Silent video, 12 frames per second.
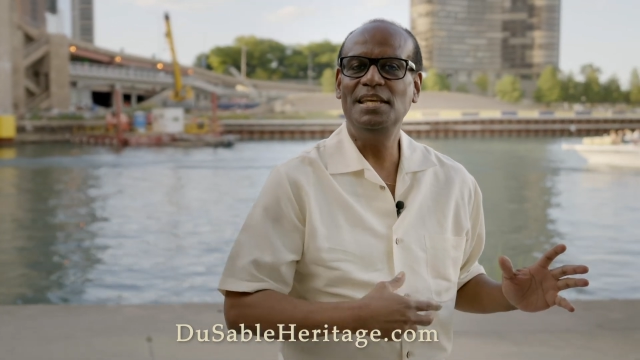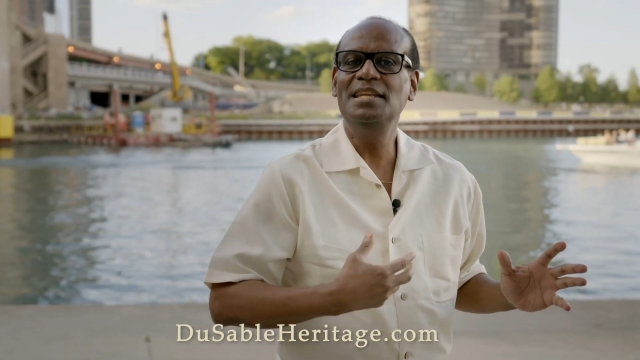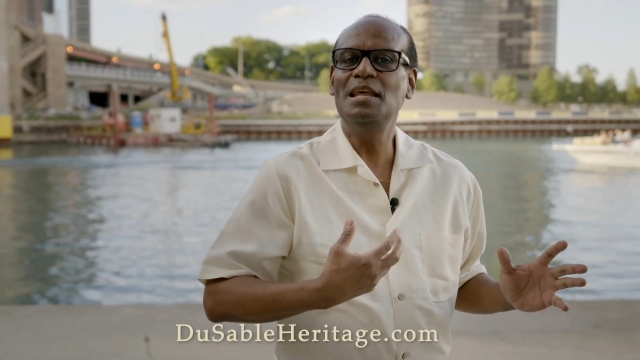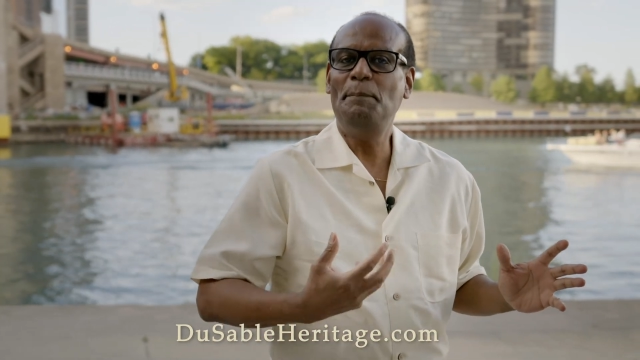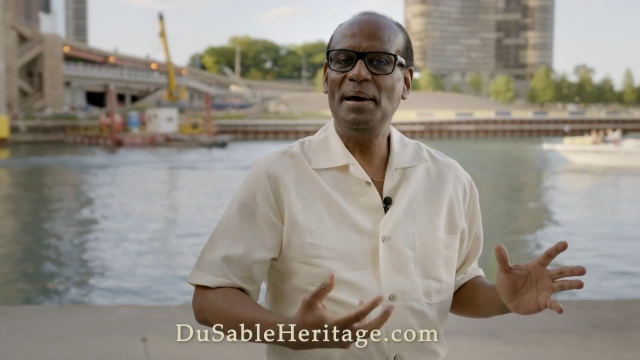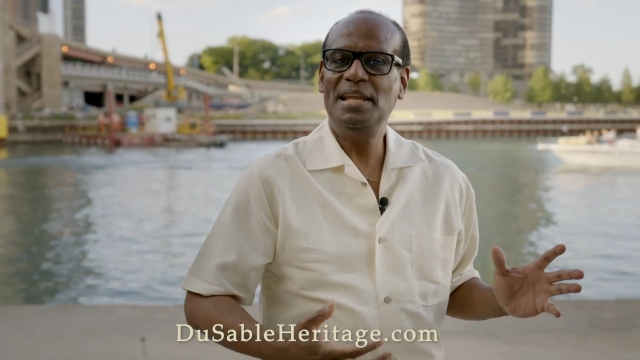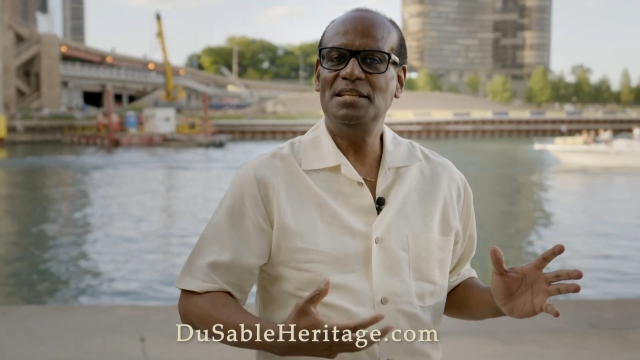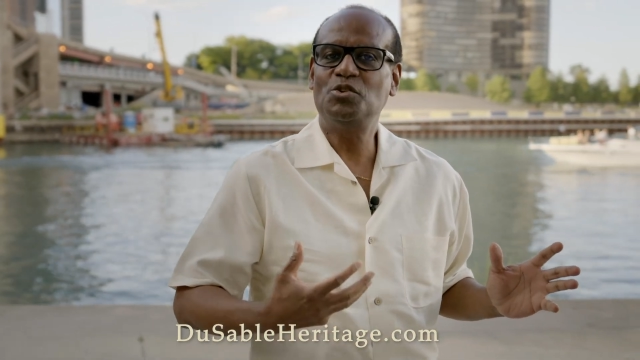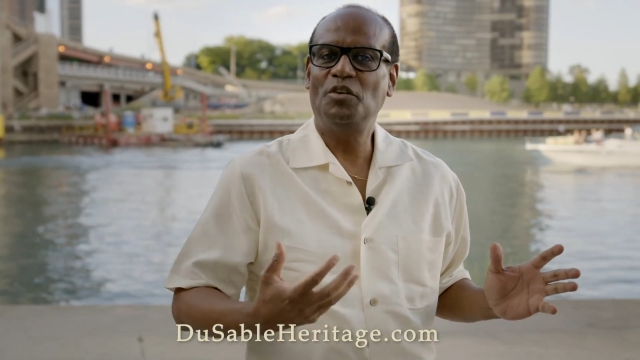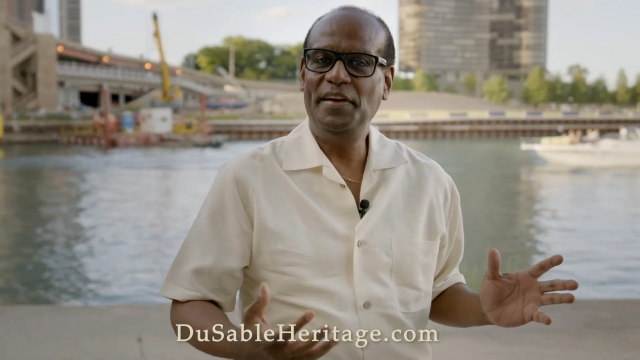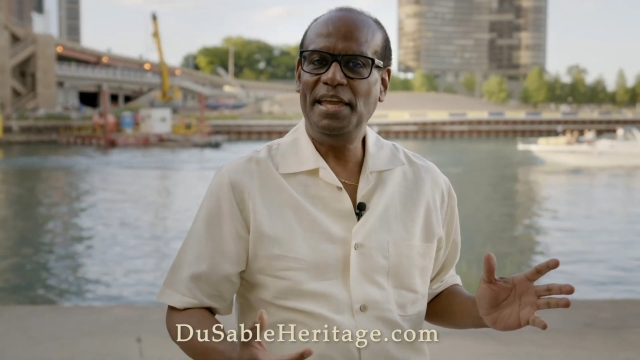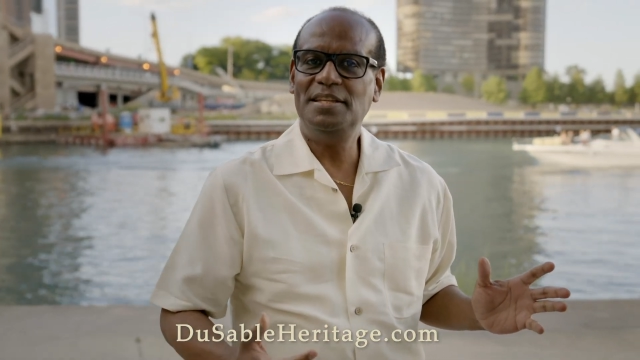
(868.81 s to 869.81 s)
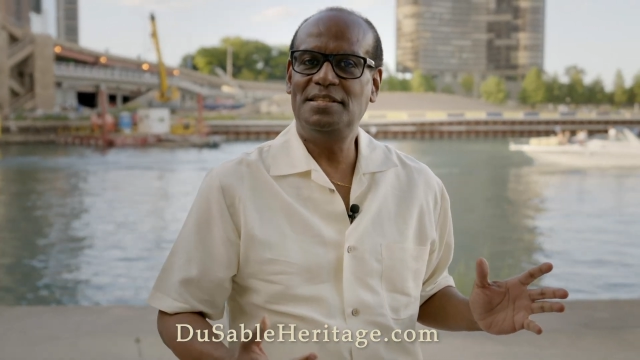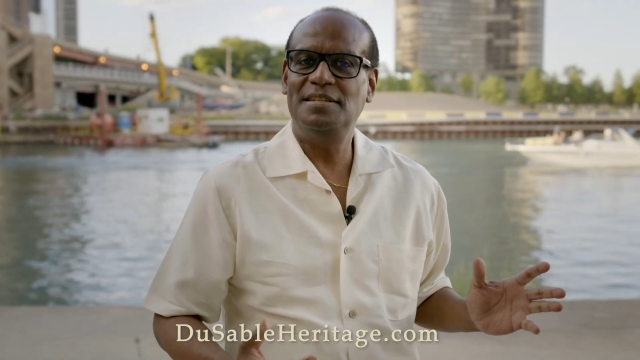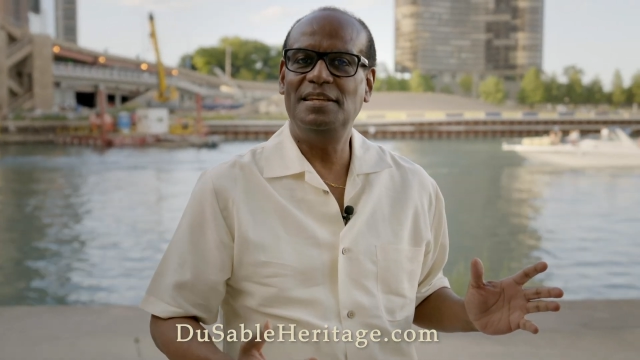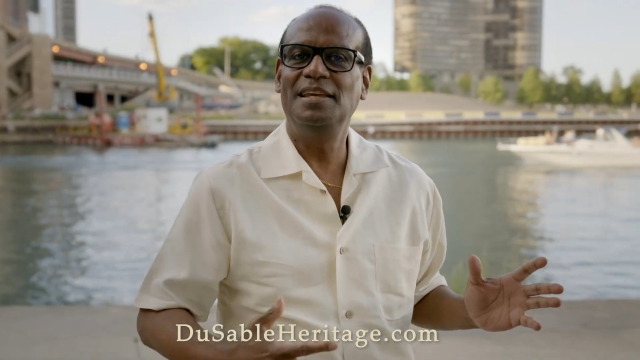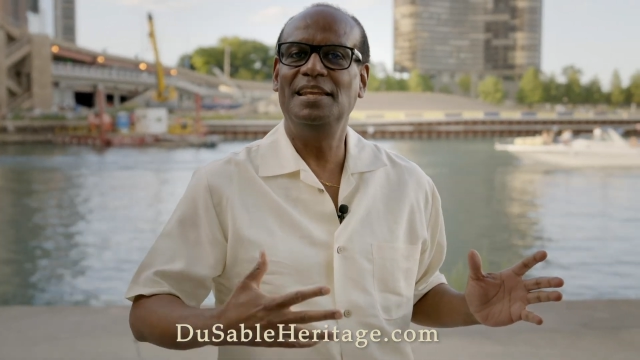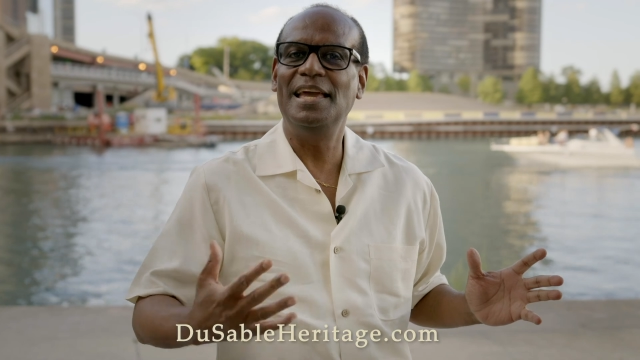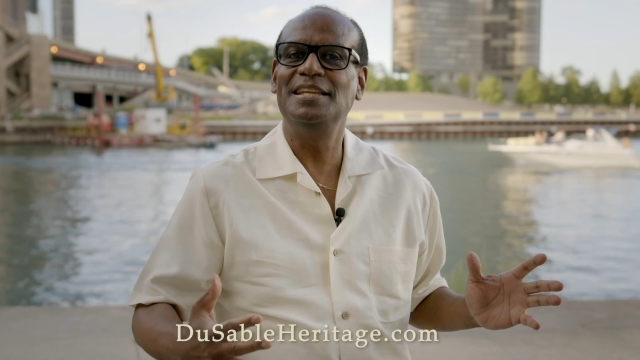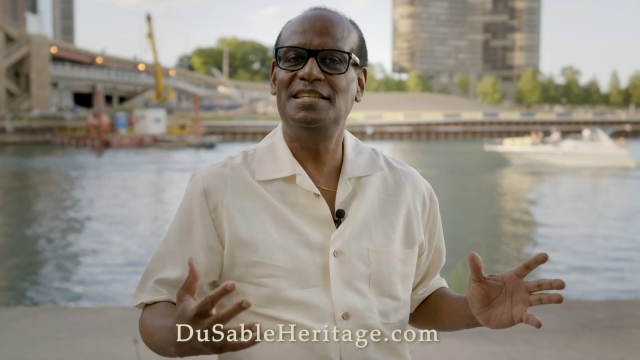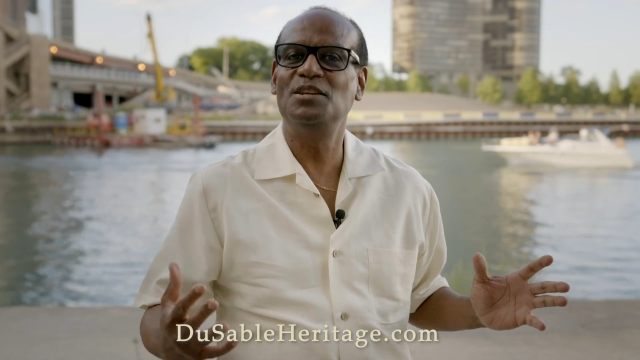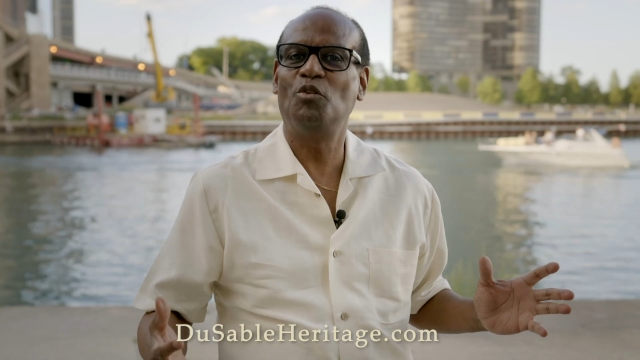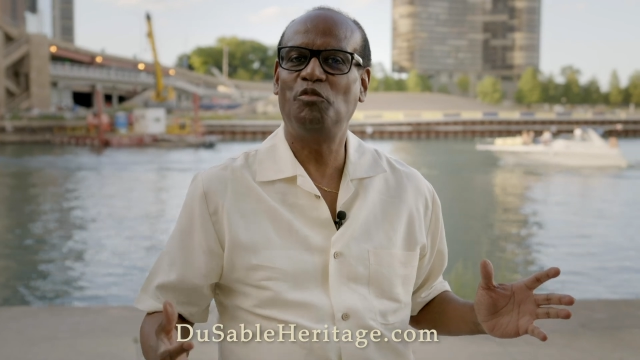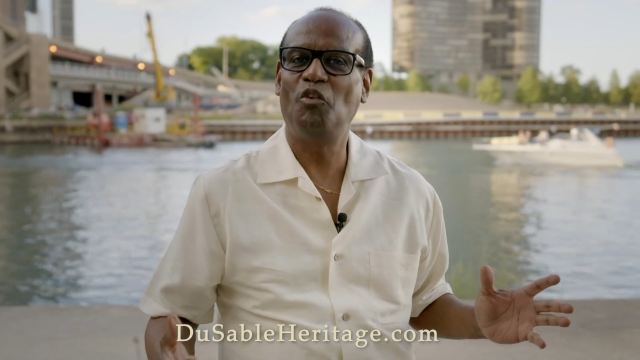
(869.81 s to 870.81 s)
independence of Haiti in
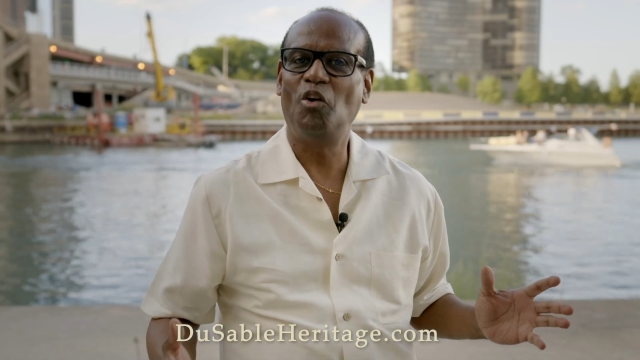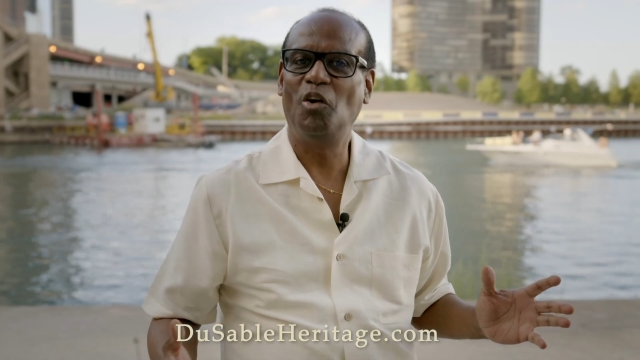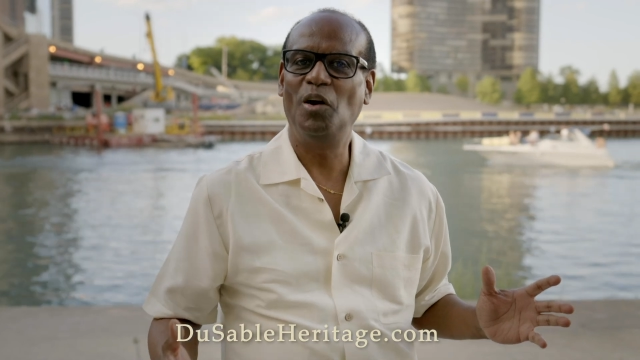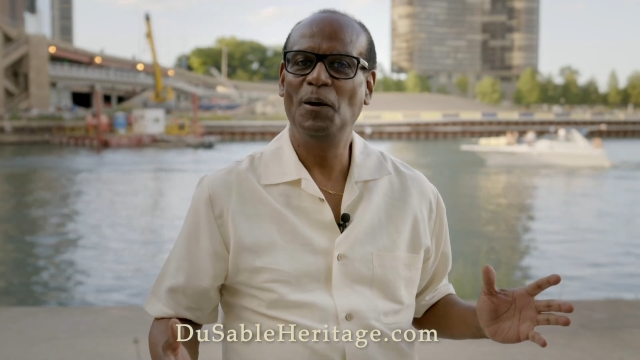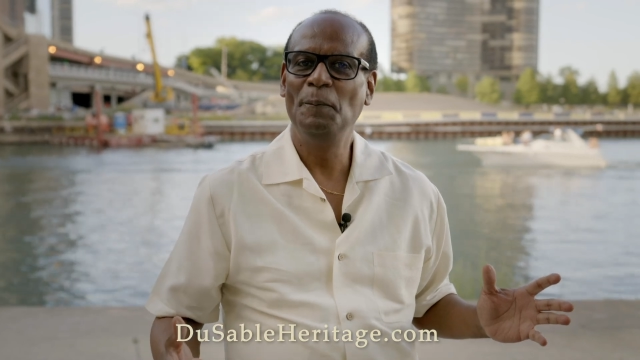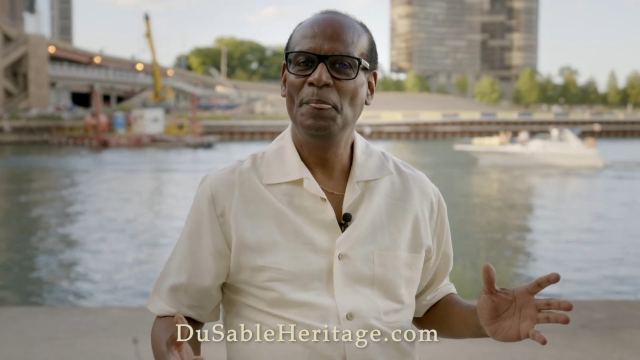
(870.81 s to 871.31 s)
1804.